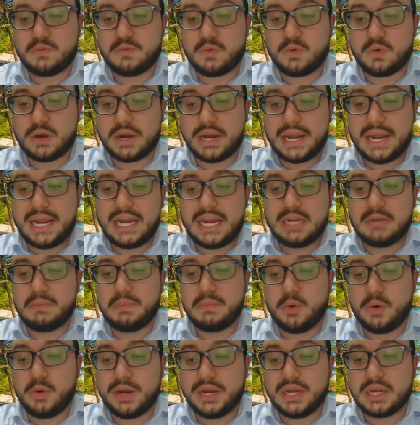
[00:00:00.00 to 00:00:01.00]
for
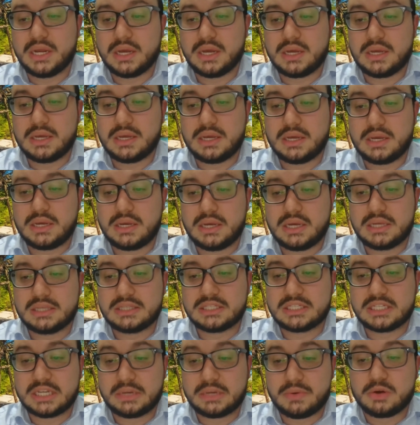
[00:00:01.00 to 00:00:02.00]

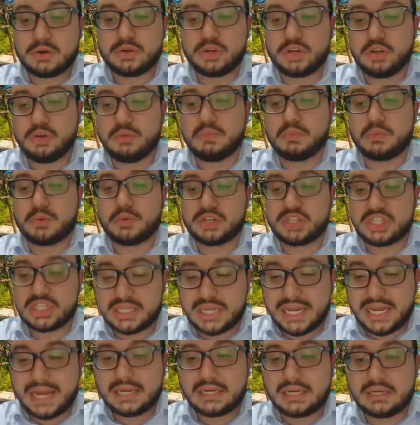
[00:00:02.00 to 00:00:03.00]

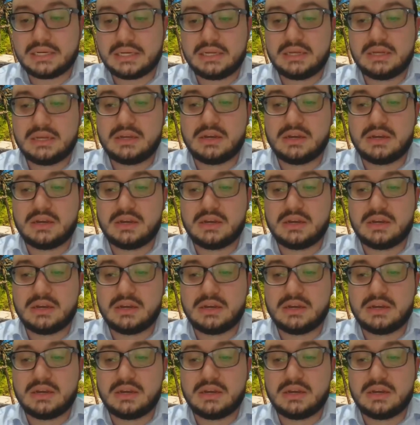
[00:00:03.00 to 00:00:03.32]
8.02%